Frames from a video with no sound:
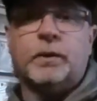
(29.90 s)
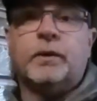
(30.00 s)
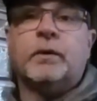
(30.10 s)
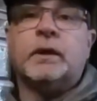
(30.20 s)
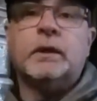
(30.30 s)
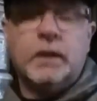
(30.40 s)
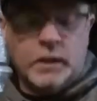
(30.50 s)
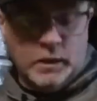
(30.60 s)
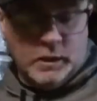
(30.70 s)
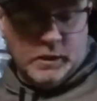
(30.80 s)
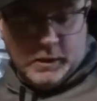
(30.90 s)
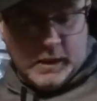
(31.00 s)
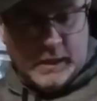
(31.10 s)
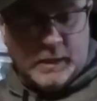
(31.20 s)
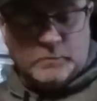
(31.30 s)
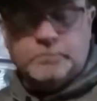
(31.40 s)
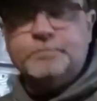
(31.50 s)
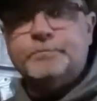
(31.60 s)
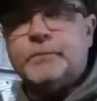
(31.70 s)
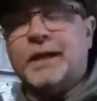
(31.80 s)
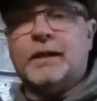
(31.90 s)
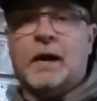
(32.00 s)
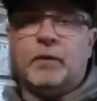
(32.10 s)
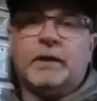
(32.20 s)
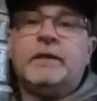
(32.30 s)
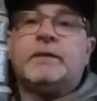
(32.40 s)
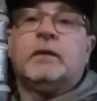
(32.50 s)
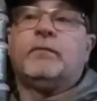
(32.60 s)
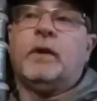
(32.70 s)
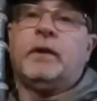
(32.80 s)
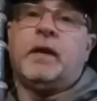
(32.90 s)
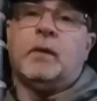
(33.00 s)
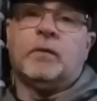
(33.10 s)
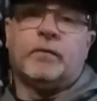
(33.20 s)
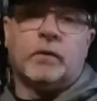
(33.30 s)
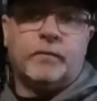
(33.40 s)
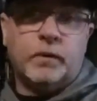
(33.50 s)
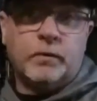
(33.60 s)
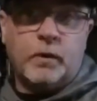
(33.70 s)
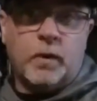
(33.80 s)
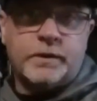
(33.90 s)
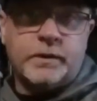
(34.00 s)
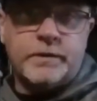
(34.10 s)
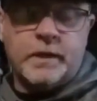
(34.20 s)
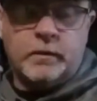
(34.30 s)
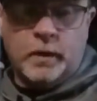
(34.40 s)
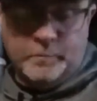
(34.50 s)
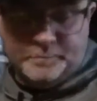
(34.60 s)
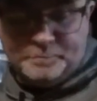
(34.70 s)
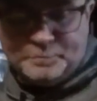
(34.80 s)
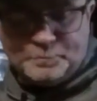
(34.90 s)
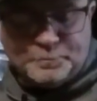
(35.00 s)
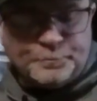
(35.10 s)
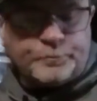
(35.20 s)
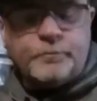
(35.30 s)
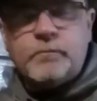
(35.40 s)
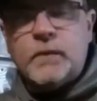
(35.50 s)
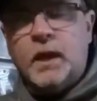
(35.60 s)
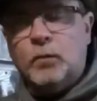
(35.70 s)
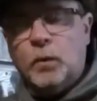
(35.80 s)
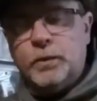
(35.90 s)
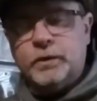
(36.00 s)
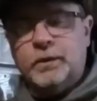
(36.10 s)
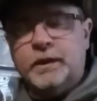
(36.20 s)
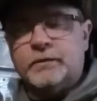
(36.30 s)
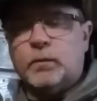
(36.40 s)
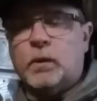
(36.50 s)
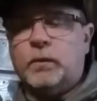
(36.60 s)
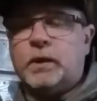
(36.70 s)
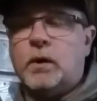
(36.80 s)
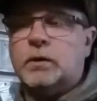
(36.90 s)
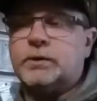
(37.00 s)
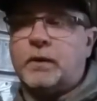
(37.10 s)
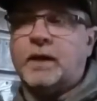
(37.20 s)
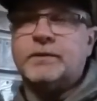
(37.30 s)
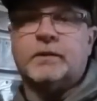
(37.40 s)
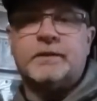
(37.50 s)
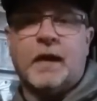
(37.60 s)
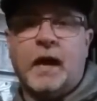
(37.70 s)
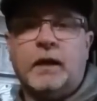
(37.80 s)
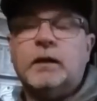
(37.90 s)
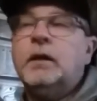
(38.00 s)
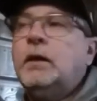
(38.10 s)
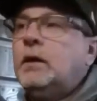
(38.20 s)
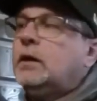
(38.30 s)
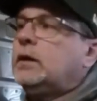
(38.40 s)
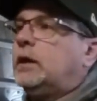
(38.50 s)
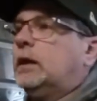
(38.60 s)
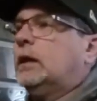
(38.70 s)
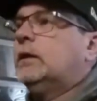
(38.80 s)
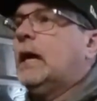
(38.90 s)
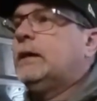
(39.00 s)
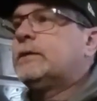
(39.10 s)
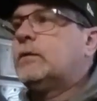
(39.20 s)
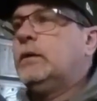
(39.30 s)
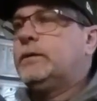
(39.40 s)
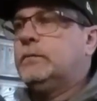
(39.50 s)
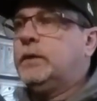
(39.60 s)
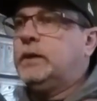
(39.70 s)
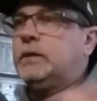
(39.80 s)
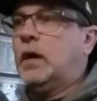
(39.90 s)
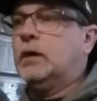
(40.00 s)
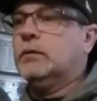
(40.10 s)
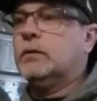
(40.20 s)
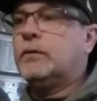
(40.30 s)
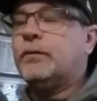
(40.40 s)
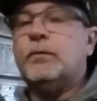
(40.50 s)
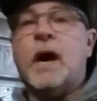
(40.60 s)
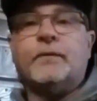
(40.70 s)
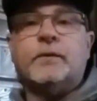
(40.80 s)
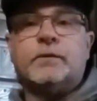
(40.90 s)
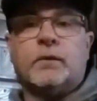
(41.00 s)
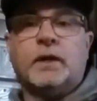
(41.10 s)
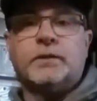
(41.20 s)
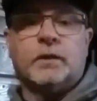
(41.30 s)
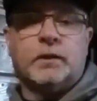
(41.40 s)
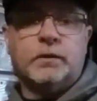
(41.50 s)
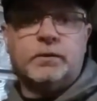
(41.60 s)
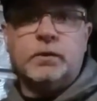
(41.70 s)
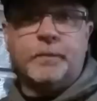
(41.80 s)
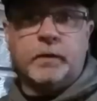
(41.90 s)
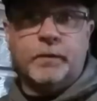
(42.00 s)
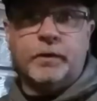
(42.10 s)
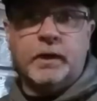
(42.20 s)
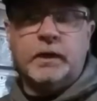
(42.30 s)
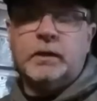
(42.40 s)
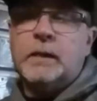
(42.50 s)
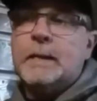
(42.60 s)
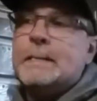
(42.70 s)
what we're doing, that I would at least get in front of the camera for a few of the questions anyway. And what we're doing is what we call a Tarantula Tag, and that is going to be done throughout the Tarantula YouTube community.